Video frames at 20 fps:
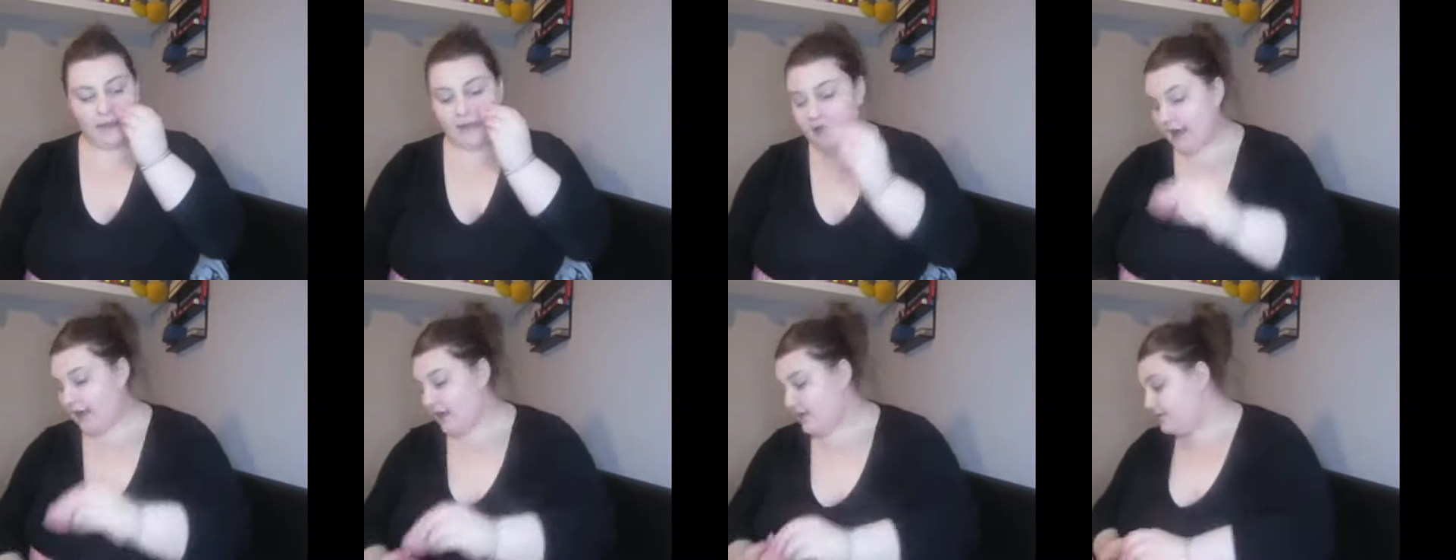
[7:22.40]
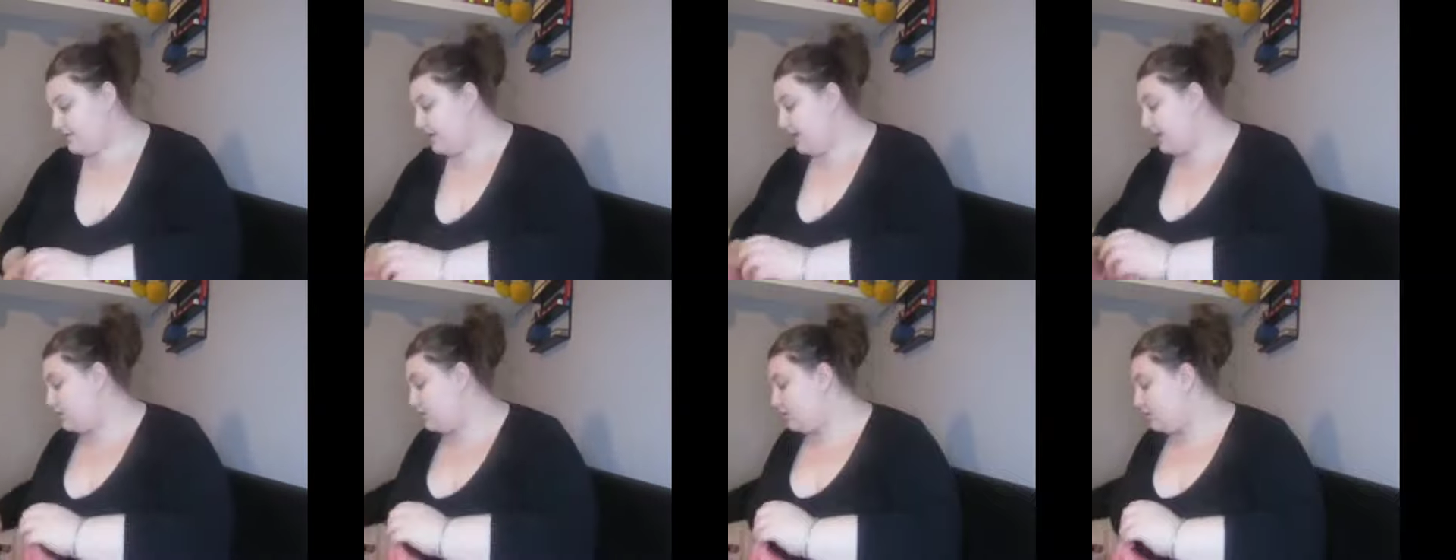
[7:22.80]
And
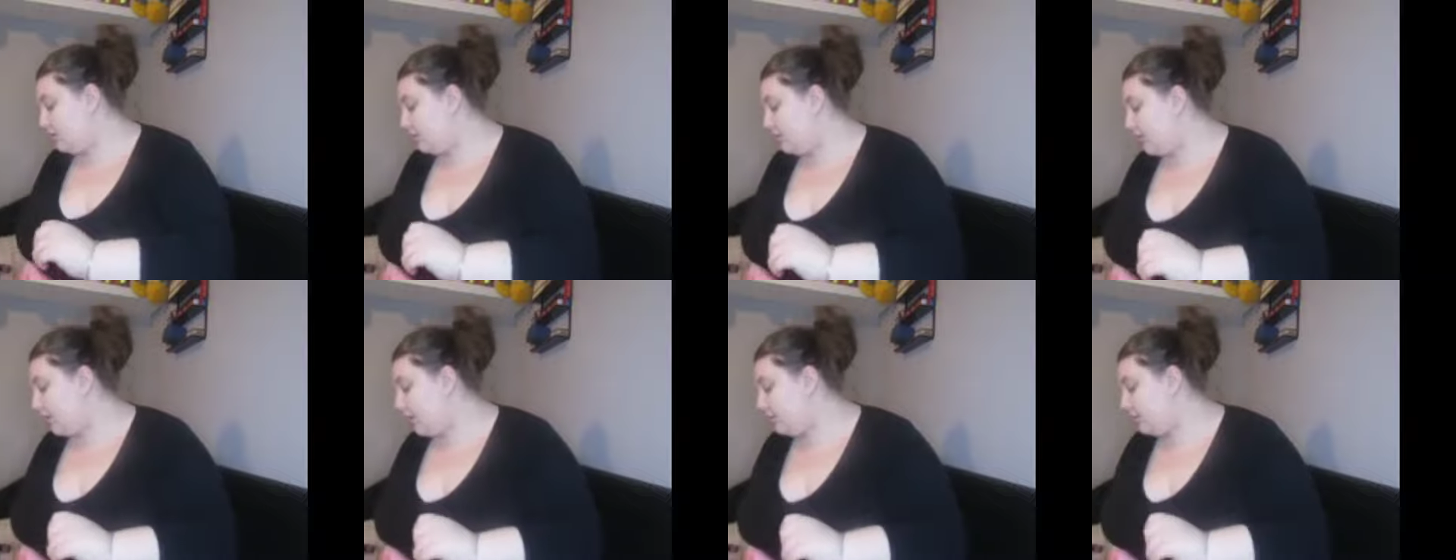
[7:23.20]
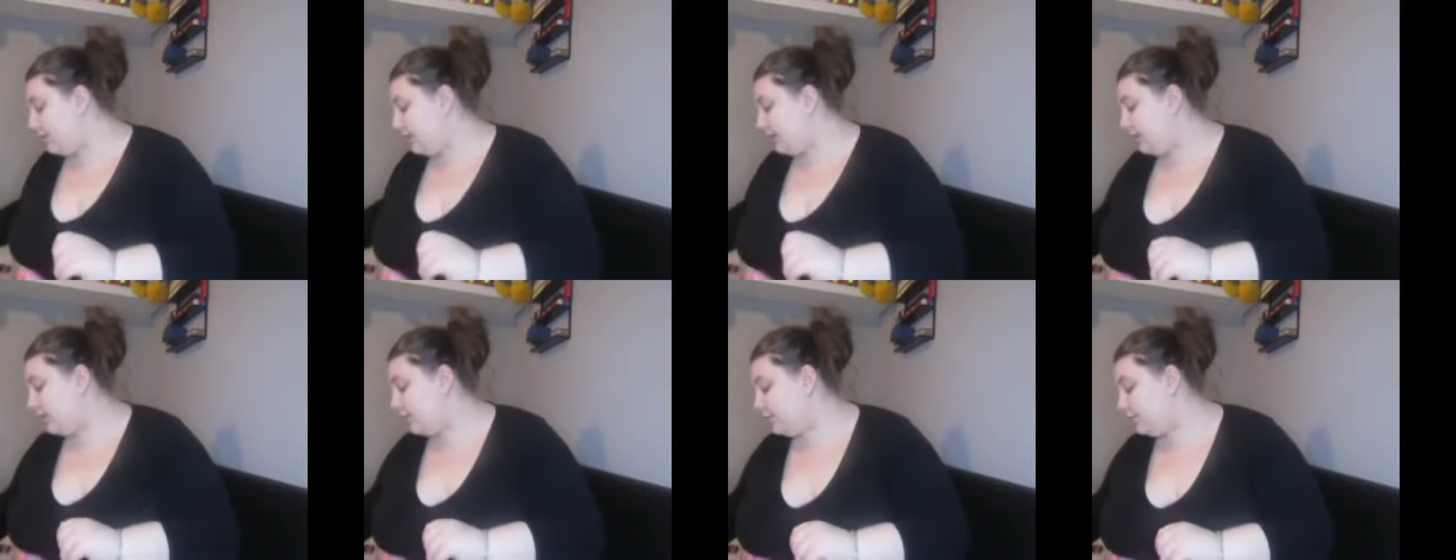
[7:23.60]
then I go
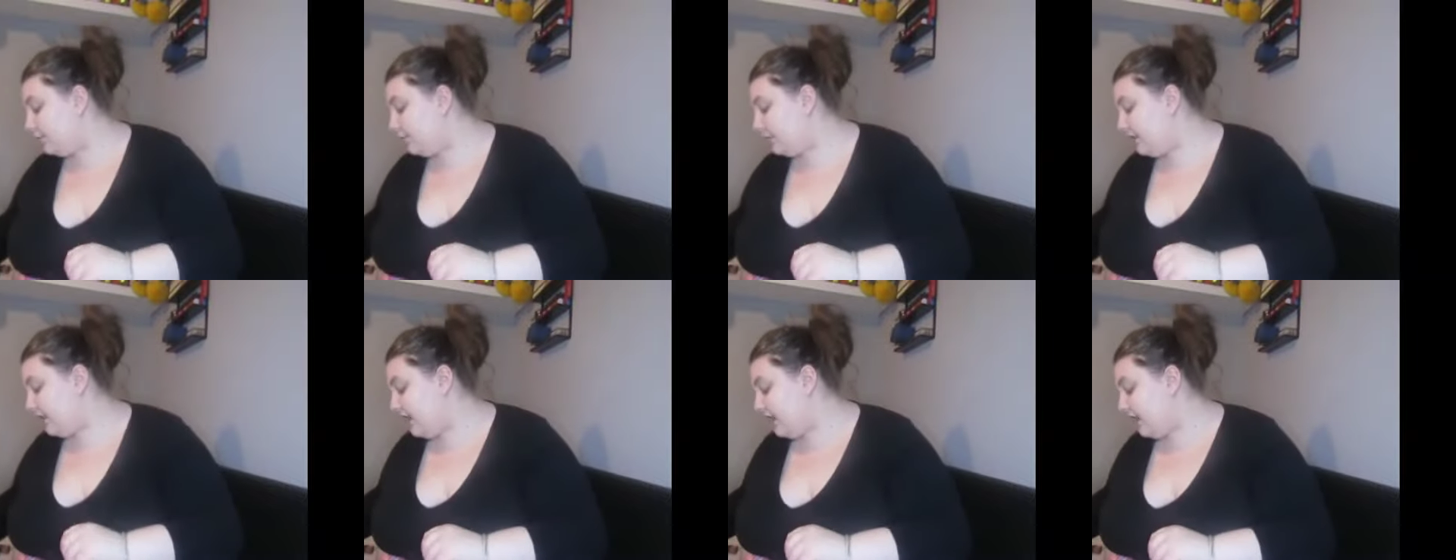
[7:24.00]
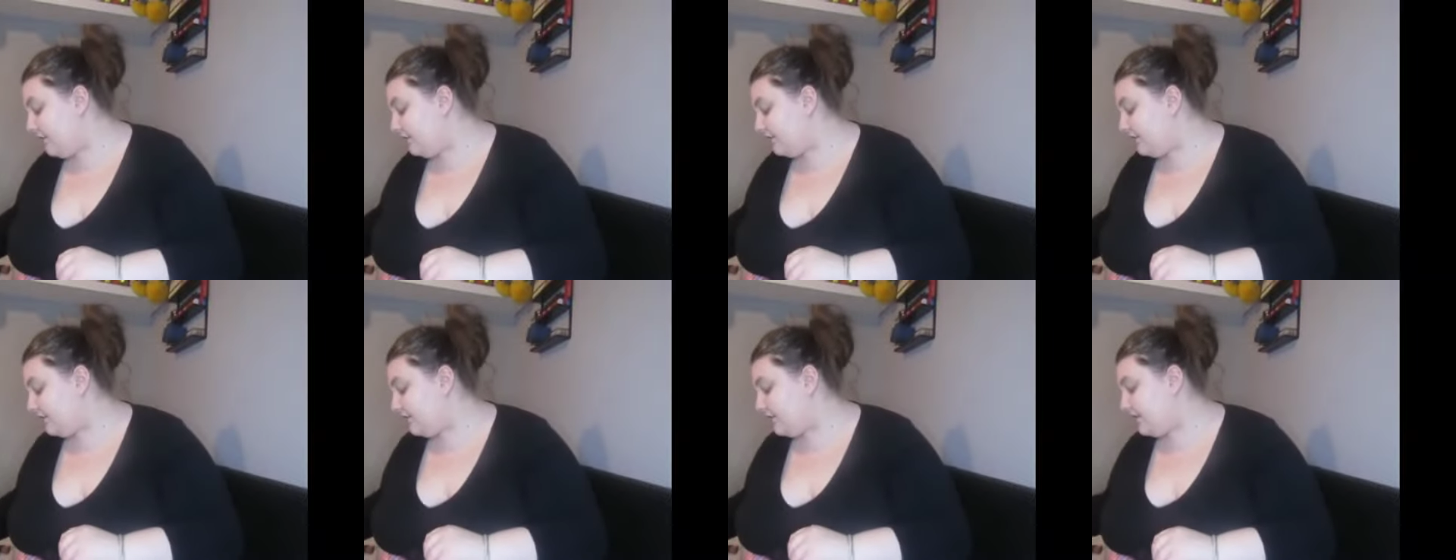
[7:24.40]
in
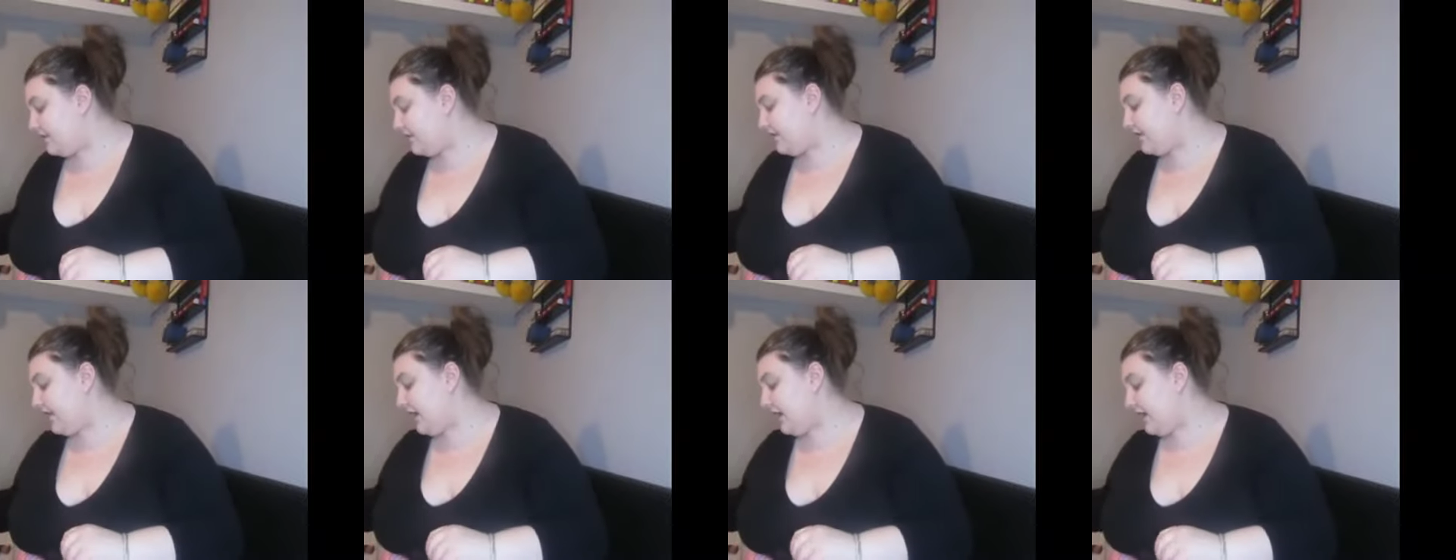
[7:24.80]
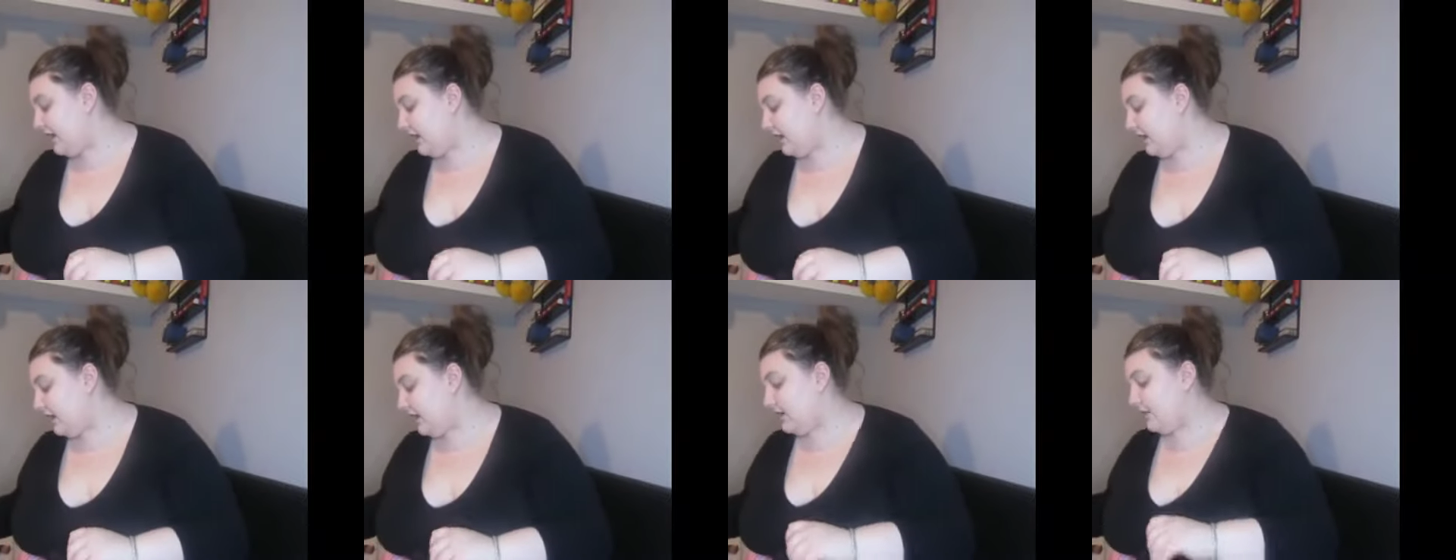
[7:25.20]
with
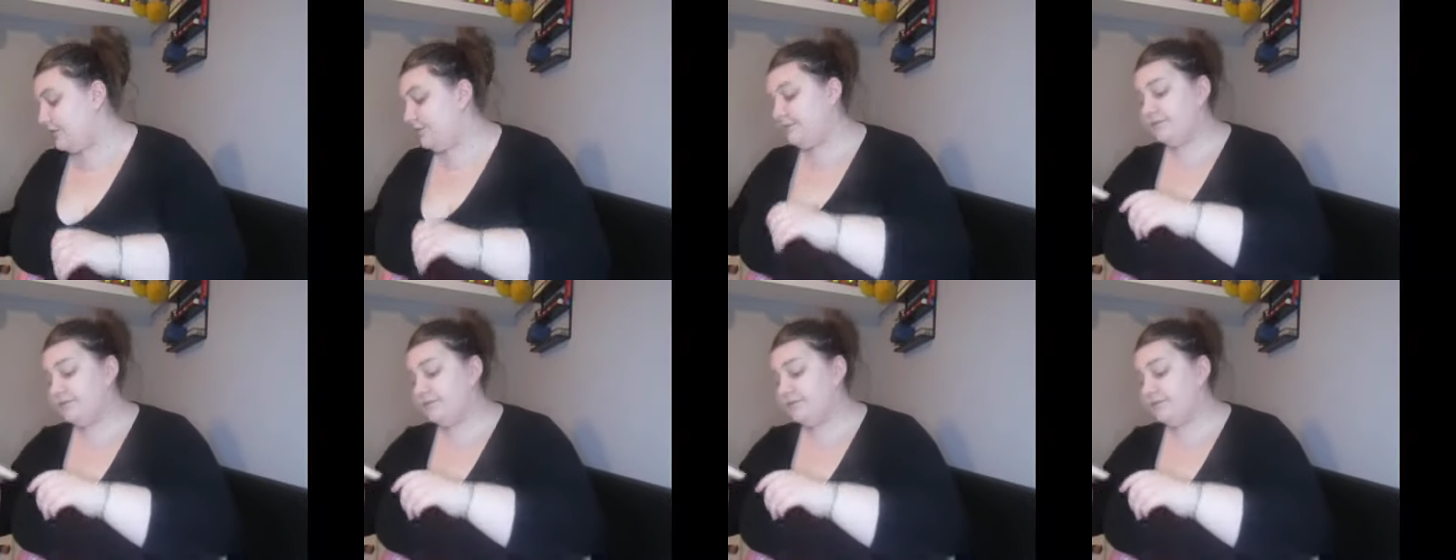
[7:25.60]
the